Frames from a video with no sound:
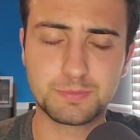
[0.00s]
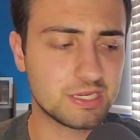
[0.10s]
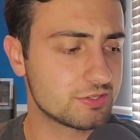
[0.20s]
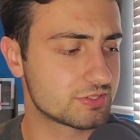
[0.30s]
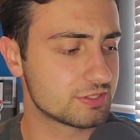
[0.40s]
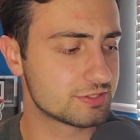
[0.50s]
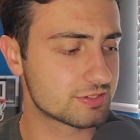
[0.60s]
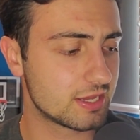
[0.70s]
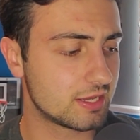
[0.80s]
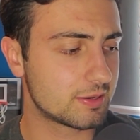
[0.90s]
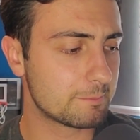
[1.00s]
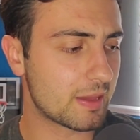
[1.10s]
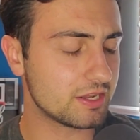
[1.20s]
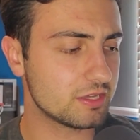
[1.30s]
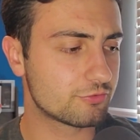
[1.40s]
pieces,
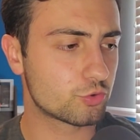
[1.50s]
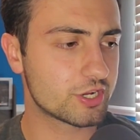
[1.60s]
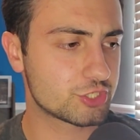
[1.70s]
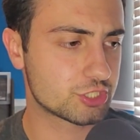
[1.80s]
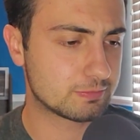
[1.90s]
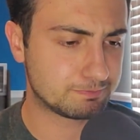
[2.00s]
many of which